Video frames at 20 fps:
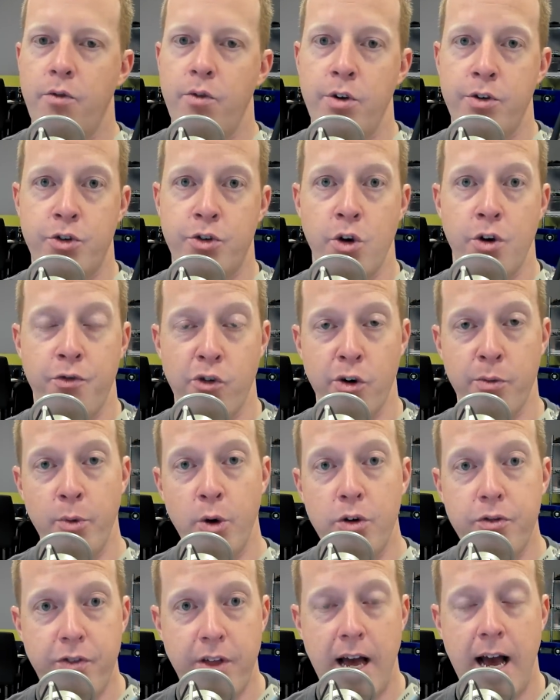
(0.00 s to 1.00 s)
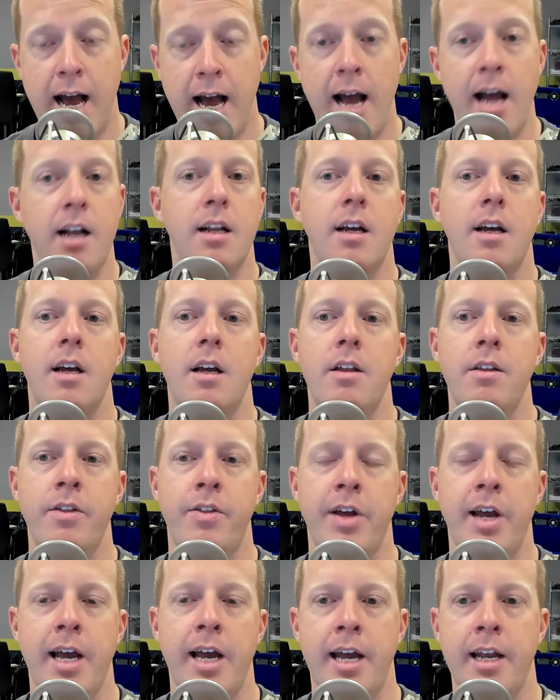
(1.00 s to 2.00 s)
So if you remove that,
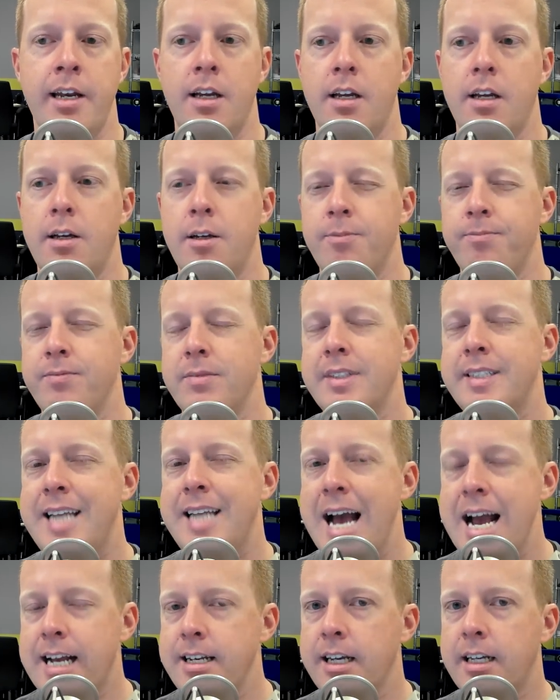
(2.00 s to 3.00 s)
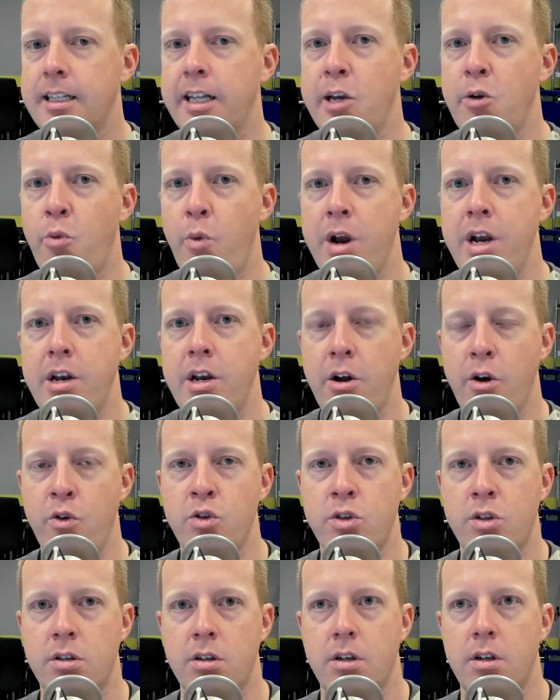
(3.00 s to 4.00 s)
then technically
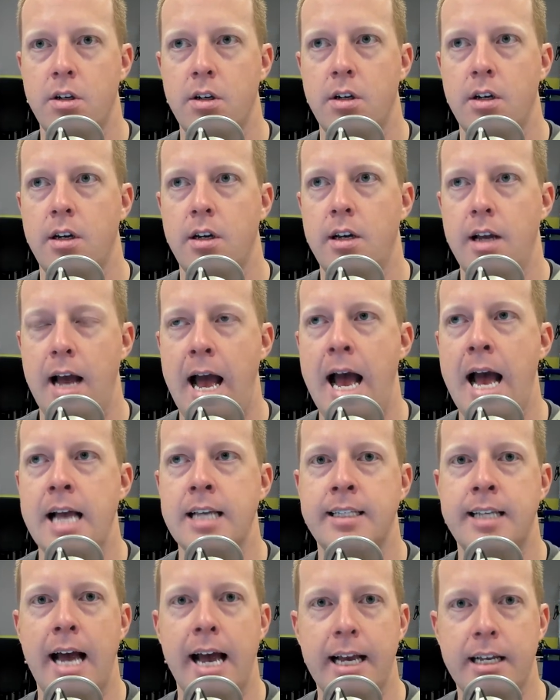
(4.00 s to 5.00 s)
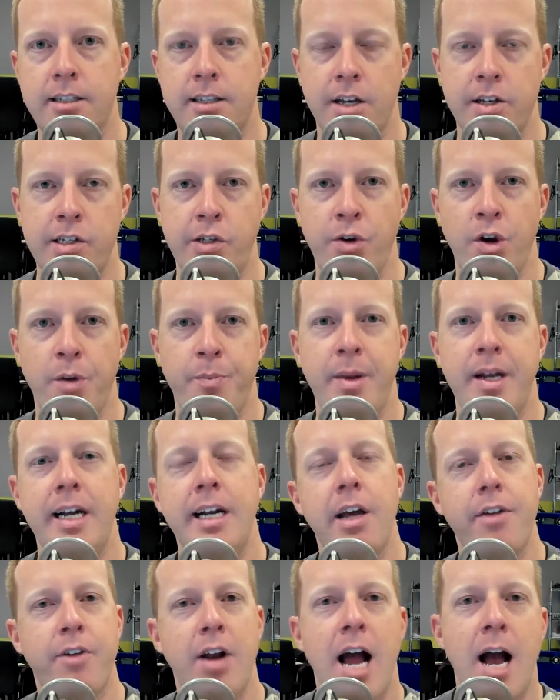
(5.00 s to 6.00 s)
Windows has access to it, but
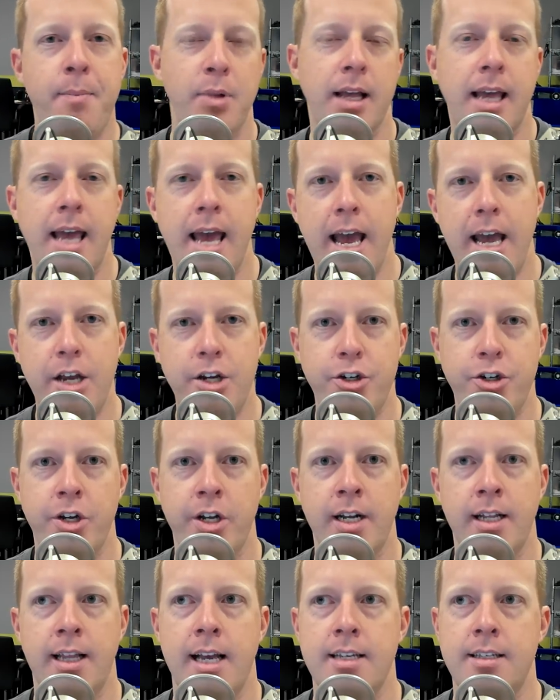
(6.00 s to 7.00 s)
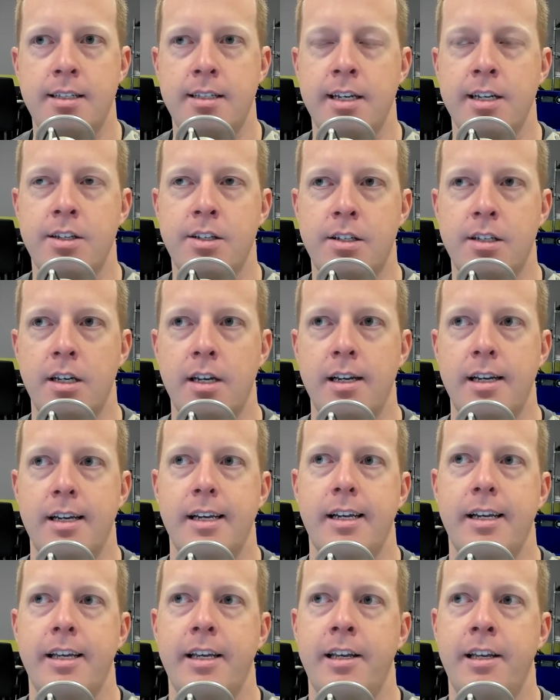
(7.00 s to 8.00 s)
any other application, unless it's,
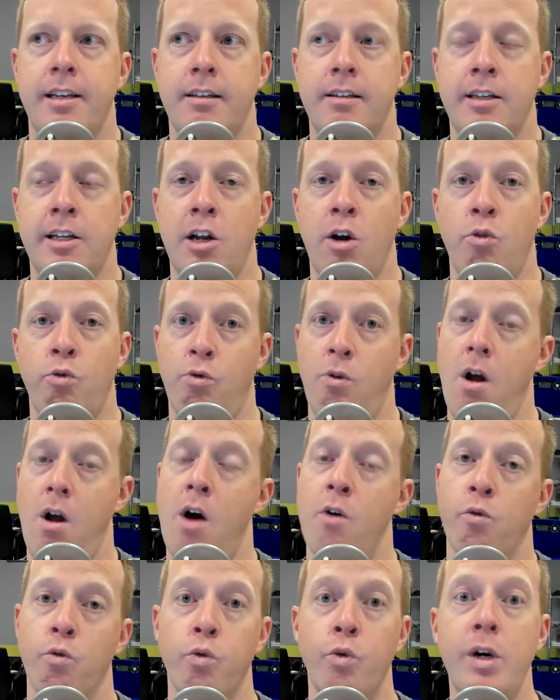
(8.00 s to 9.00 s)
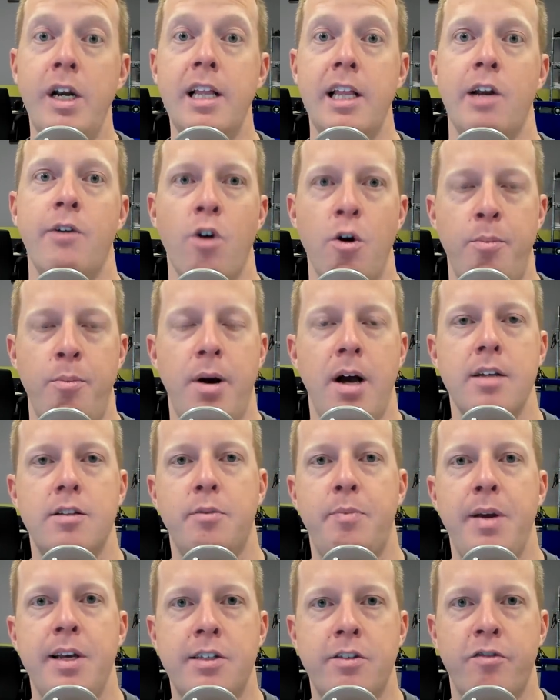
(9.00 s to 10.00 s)
you know, a really
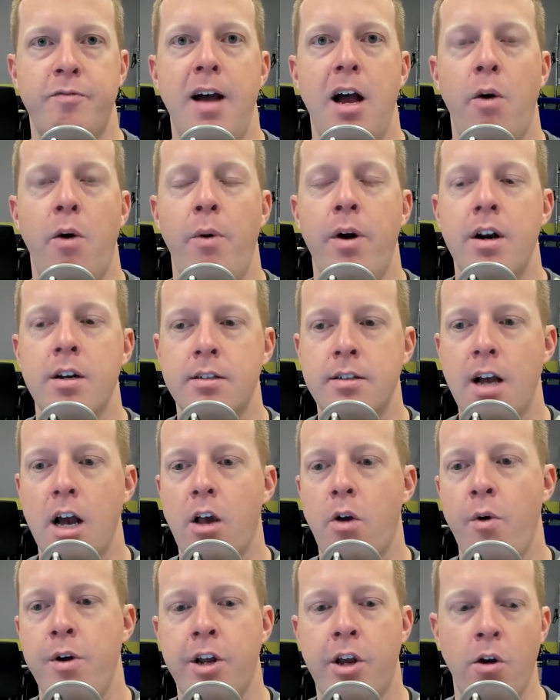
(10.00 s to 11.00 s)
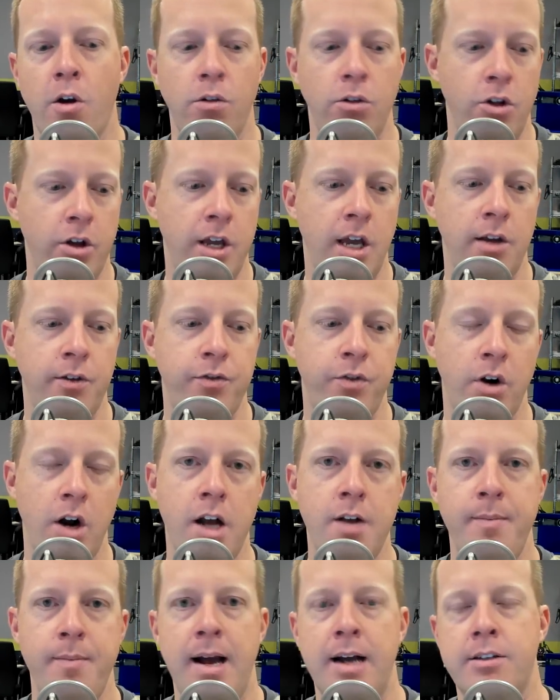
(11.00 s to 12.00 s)
robust piece of malware, is not going to go looking for
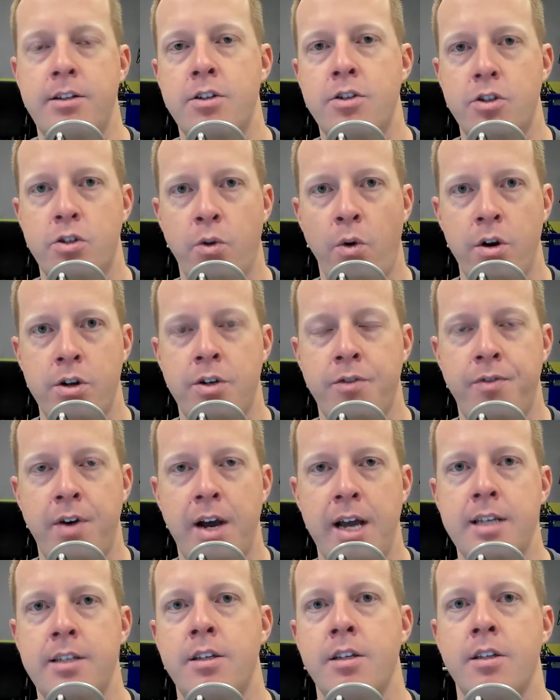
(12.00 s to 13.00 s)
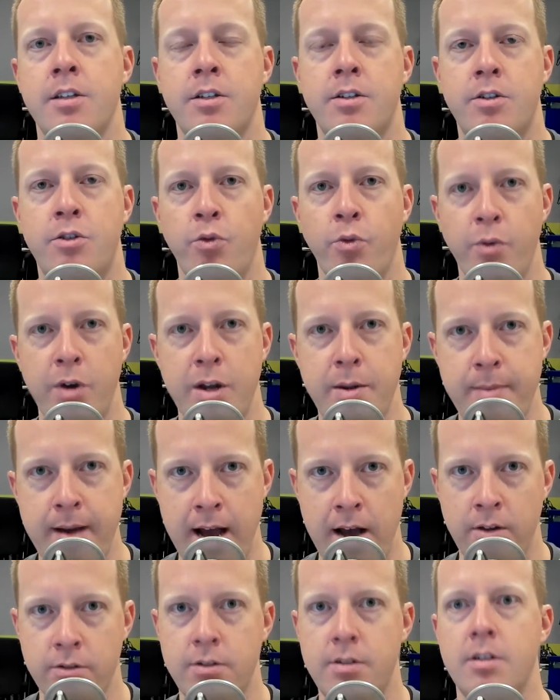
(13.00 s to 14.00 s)
unmounted storage devices to
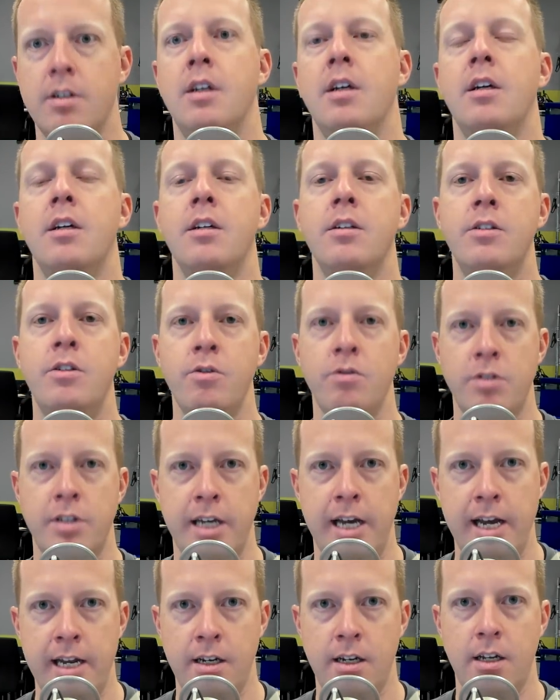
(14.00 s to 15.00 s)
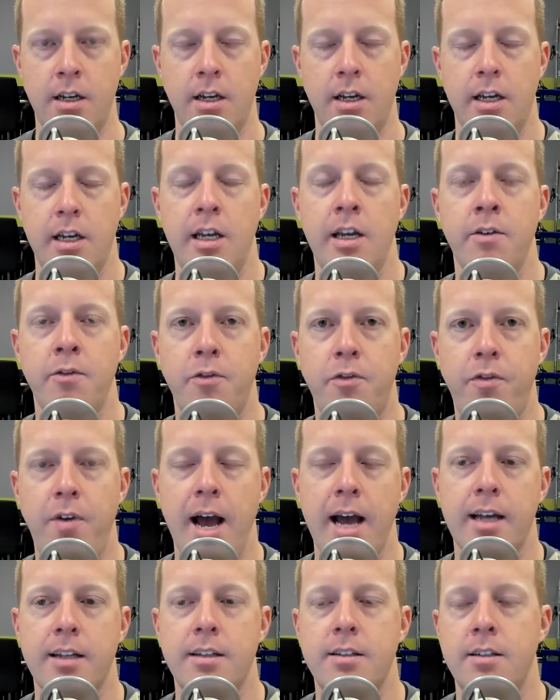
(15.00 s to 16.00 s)
remount to then
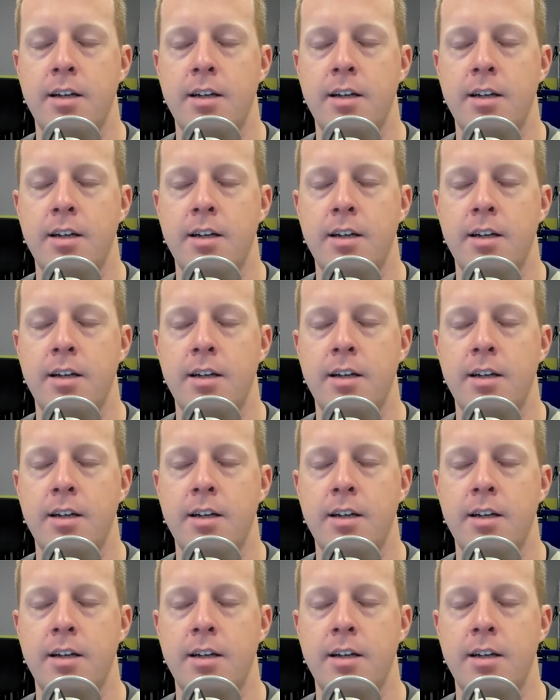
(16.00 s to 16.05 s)
infect.